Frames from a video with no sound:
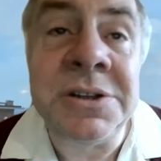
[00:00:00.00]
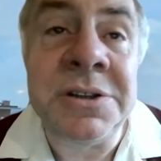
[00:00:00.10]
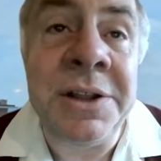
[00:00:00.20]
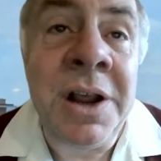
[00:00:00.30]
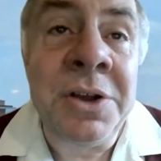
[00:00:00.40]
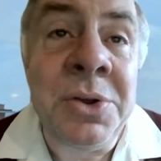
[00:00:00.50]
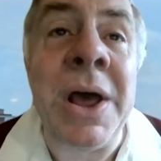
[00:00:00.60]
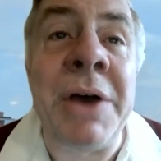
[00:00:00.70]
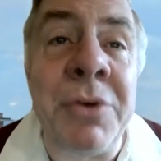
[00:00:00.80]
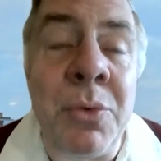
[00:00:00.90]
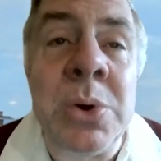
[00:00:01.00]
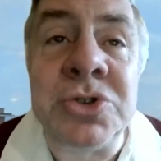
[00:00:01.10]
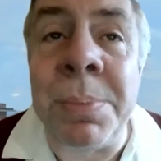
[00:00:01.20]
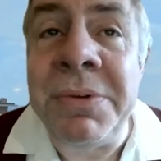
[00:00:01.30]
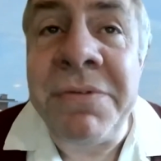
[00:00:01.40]
and then you'd have a real
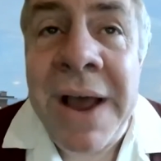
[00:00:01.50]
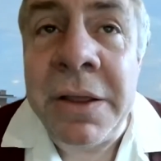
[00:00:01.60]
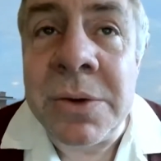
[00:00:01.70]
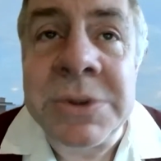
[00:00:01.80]
drop in value,